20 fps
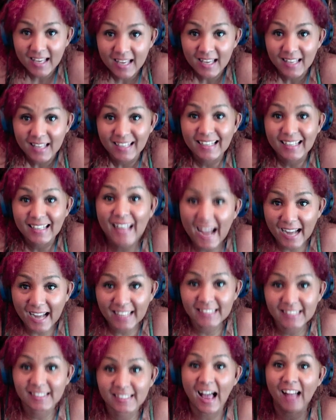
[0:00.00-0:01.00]

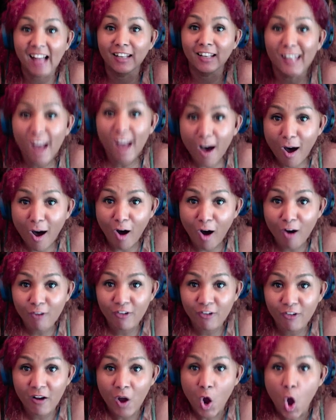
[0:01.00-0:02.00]
light and
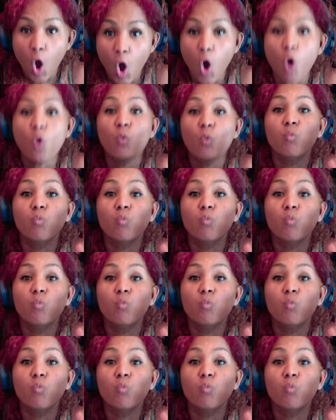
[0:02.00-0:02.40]
love. Who